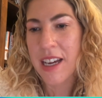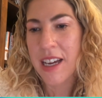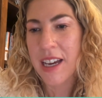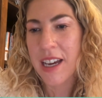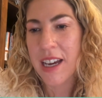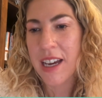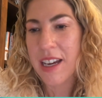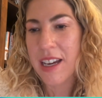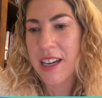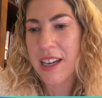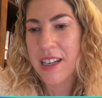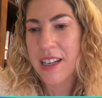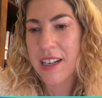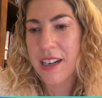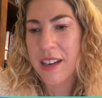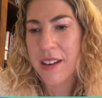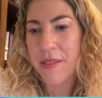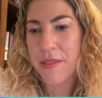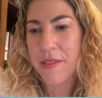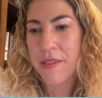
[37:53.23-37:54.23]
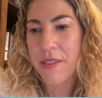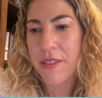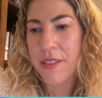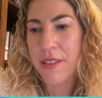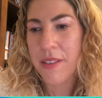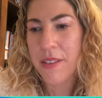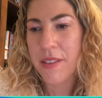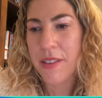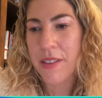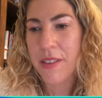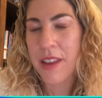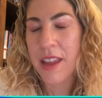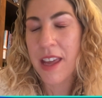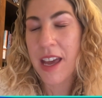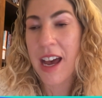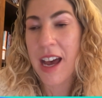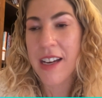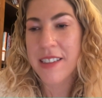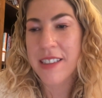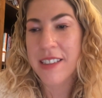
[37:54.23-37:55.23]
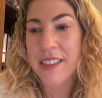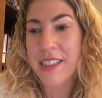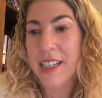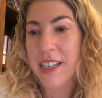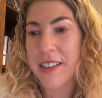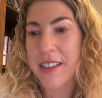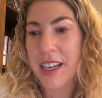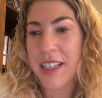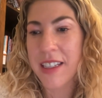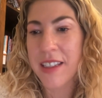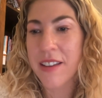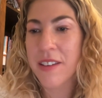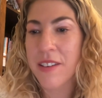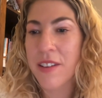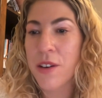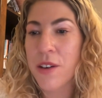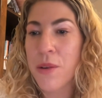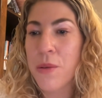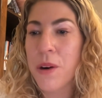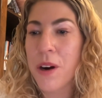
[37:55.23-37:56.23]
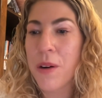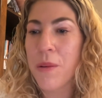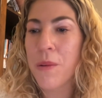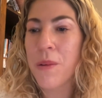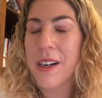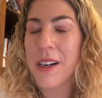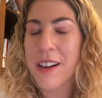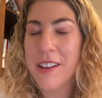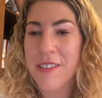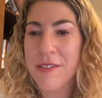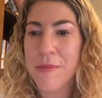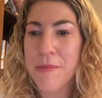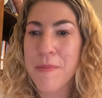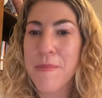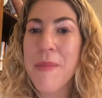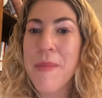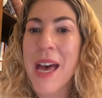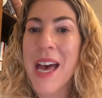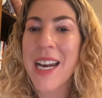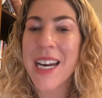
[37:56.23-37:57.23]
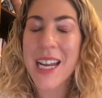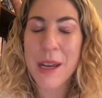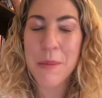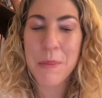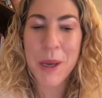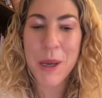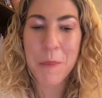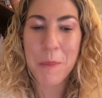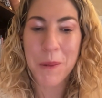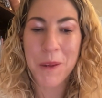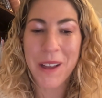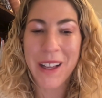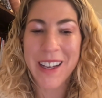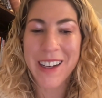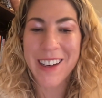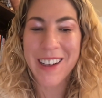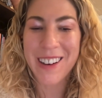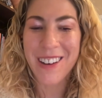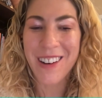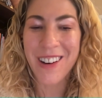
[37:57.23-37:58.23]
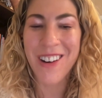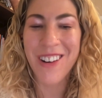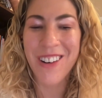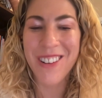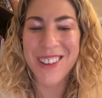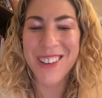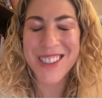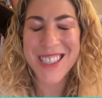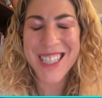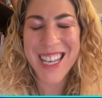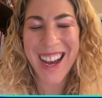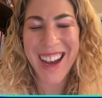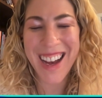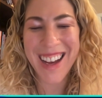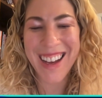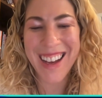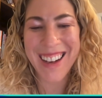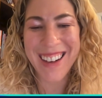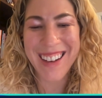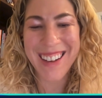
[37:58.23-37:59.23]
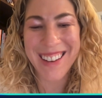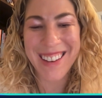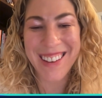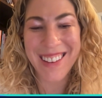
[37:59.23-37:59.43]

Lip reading: And yeah, as I said, like, you are one of many people I know who's had,